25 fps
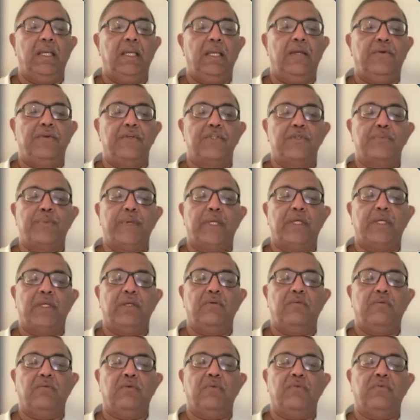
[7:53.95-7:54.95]

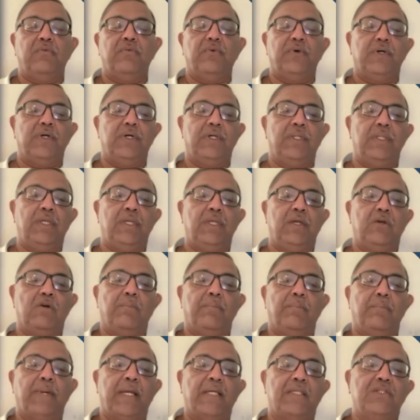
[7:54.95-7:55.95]
irrespective of the
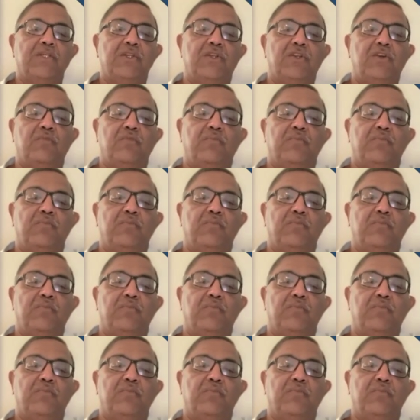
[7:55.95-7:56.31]
complexity